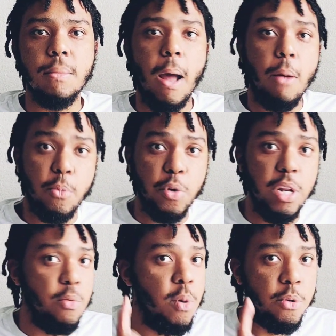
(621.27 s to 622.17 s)
I'm going to read it
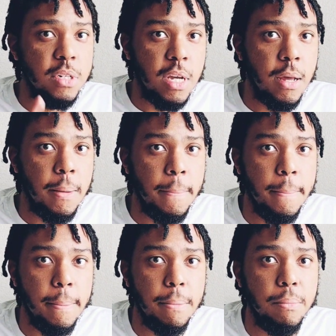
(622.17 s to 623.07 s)
one more time,
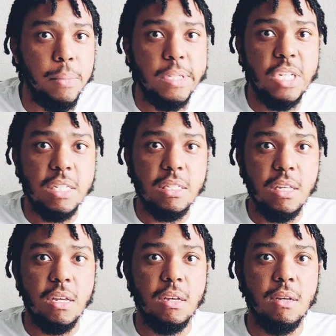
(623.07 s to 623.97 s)
but just
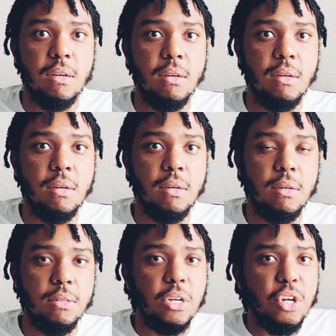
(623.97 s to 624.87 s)
the
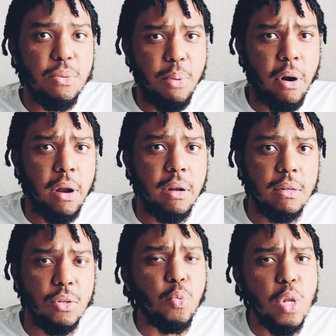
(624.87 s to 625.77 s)
good part,
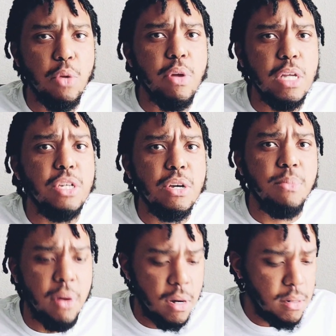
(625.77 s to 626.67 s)
the really, really good part.